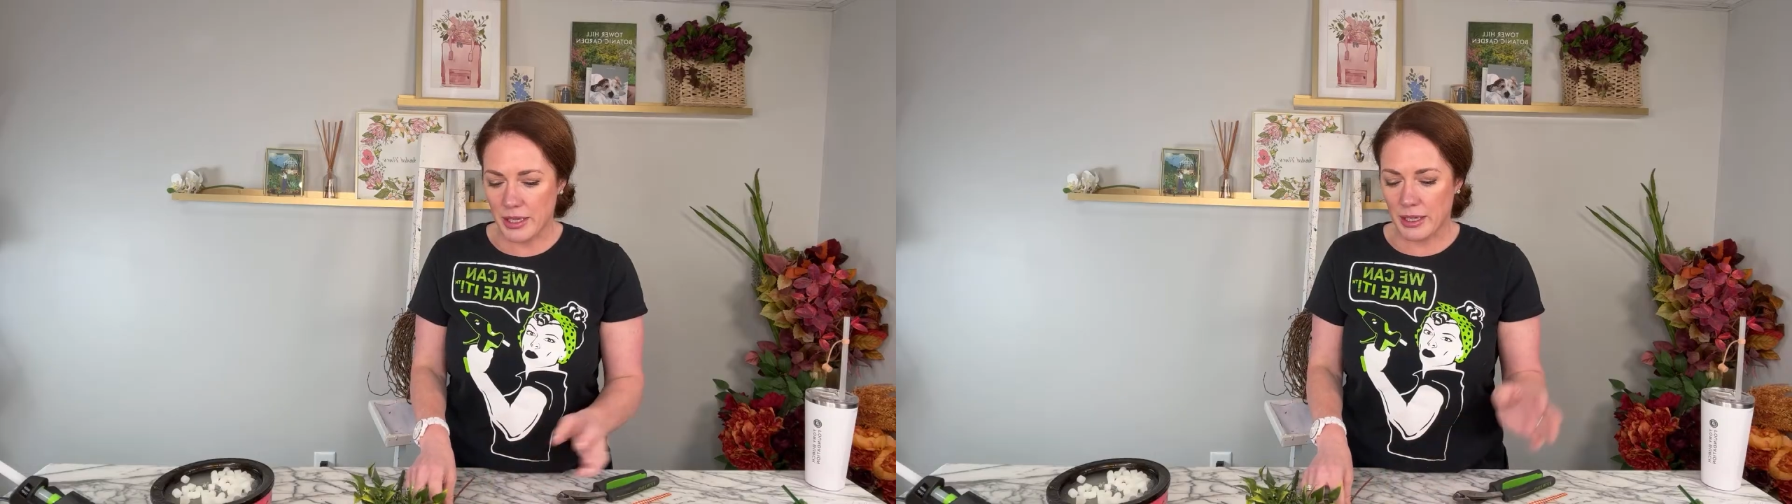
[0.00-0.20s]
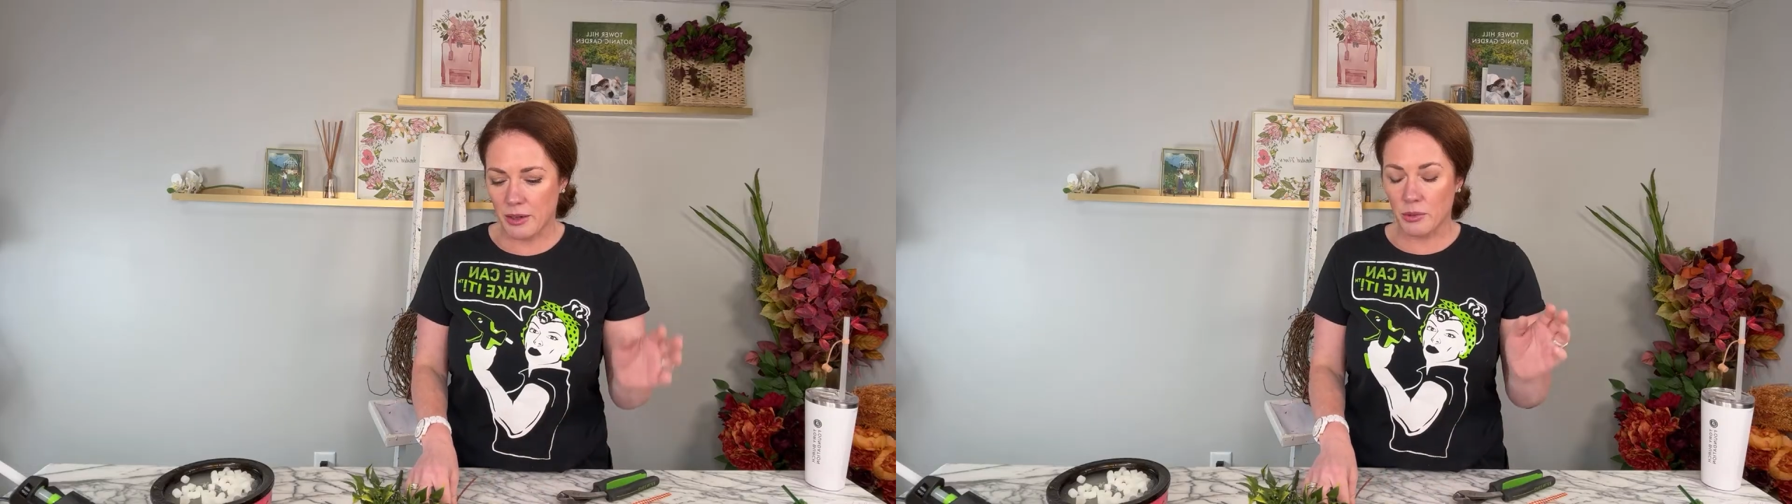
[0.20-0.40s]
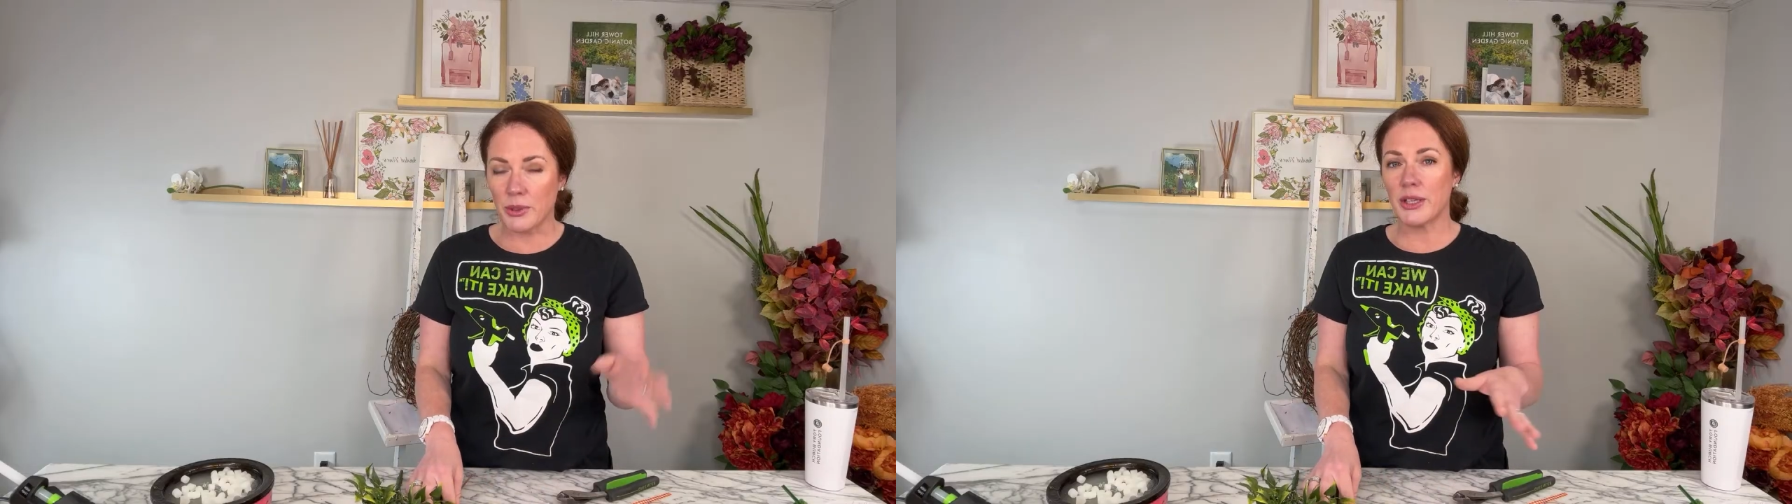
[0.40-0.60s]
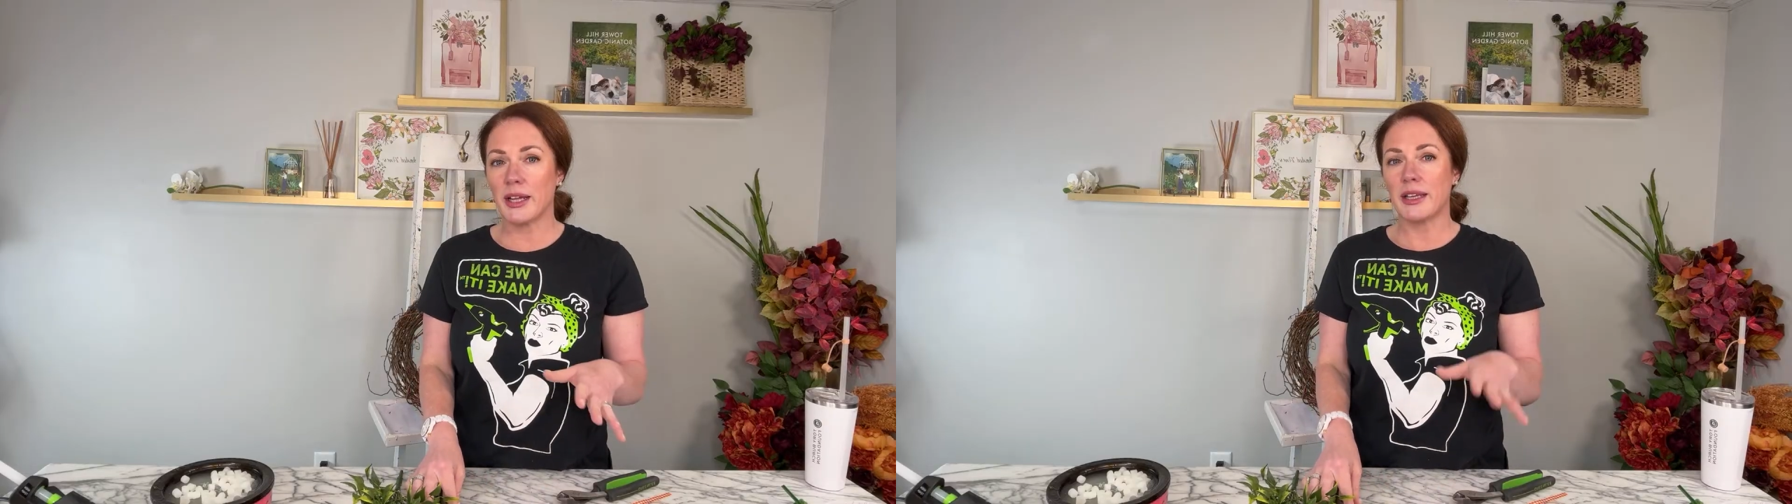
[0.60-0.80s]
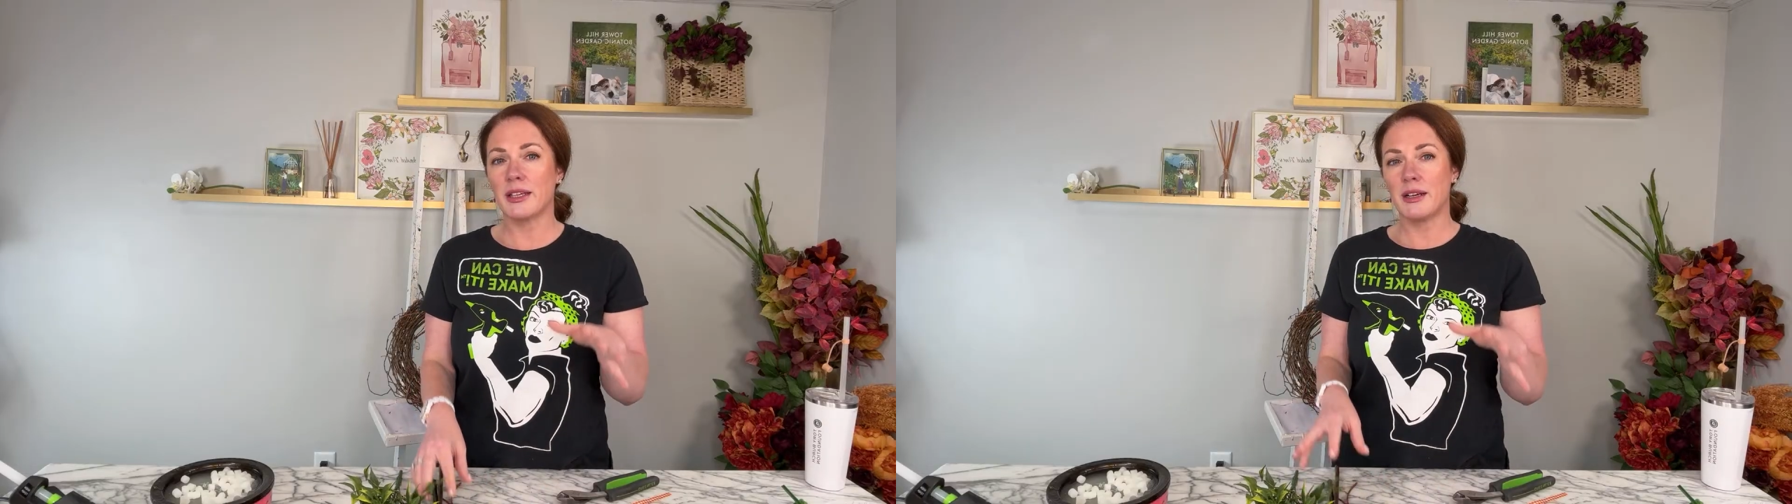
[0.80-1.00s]
and I really
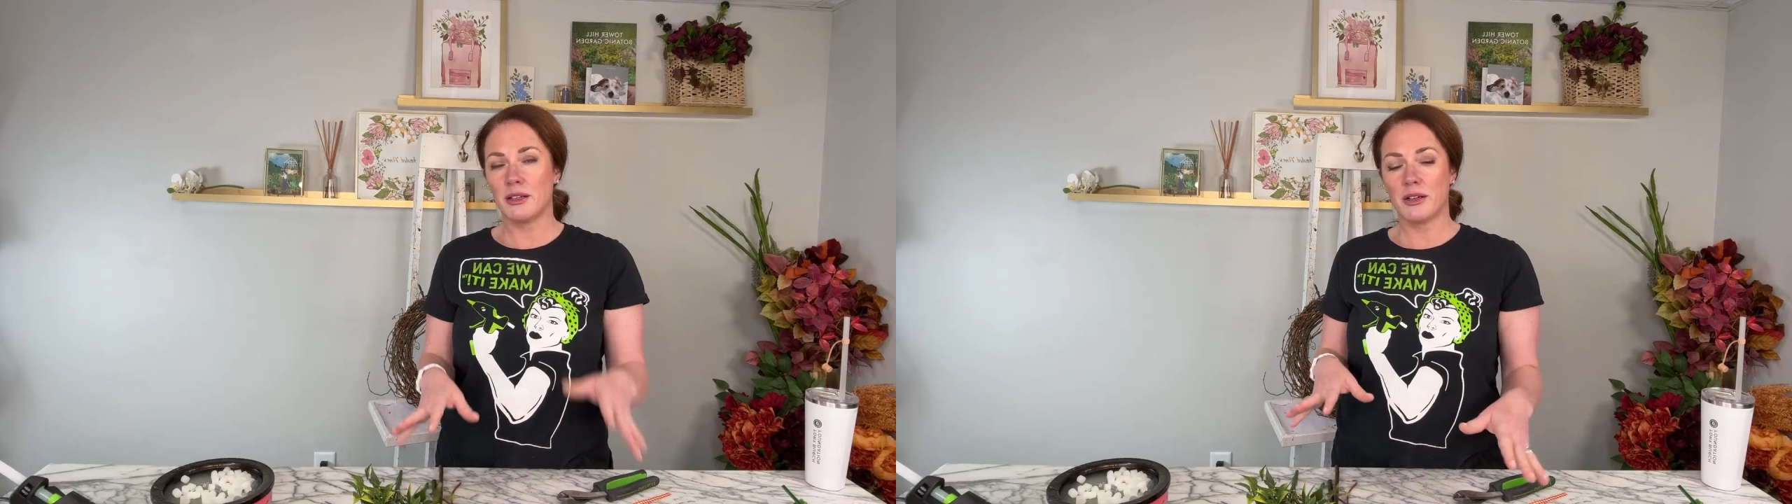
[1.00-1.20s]
like the color